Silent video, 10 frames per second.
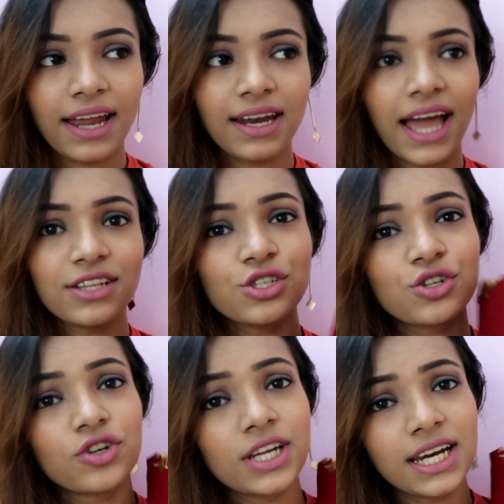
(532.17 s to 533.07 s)
and I
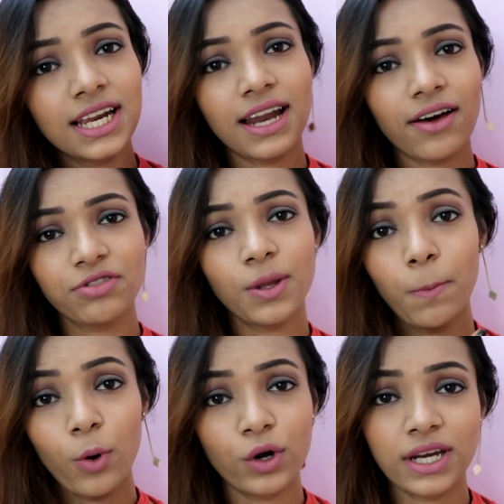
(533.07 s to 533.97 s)
just really love the
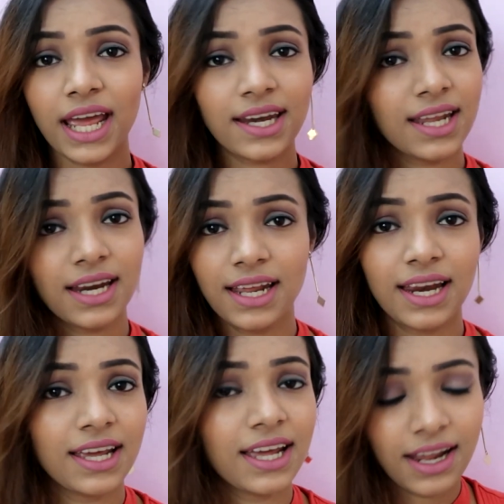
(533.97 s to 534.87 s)
boat neck
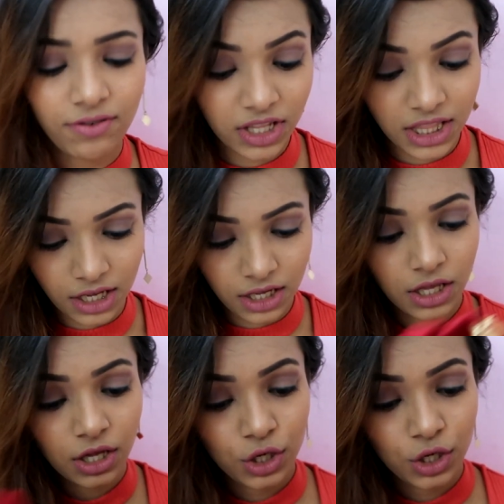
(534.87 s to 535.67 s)
detailing and everything.